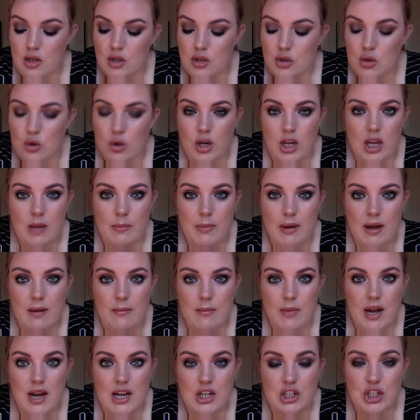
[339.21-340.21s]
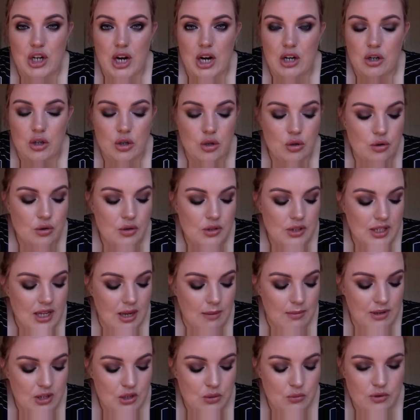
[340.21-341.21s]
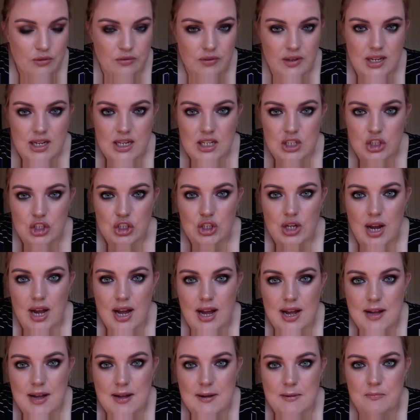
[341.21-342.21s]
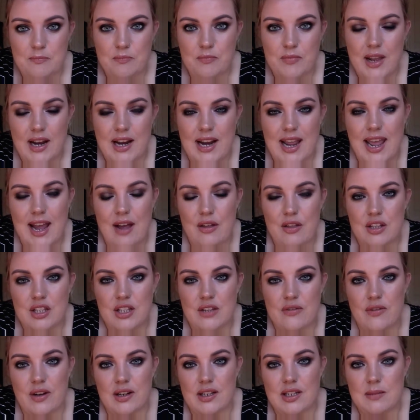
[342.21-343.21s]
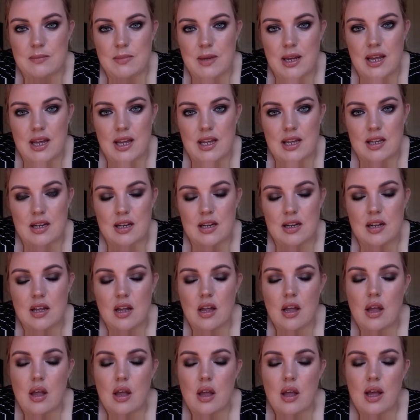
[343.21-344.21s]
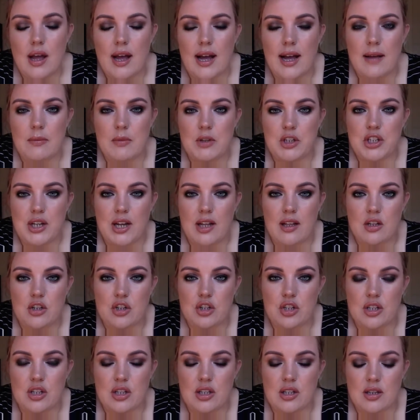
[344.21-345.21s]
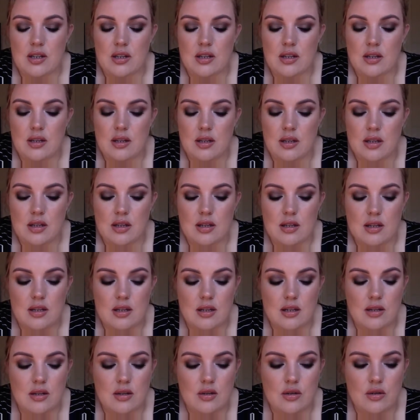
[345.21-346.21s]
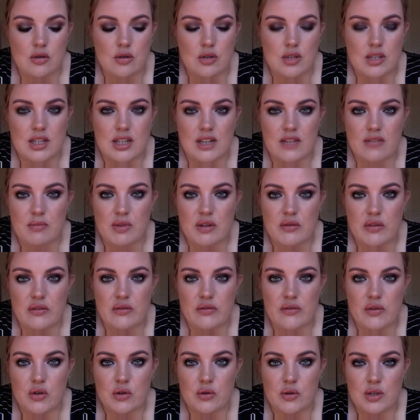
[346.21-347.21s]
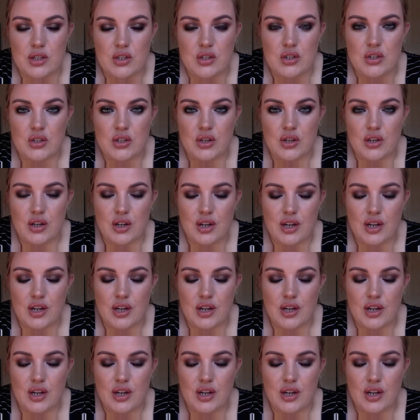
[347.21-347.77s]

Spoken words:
talking about my chakra course coming to a finish and how that's affected me and the challenges and the good stuff moving forward. So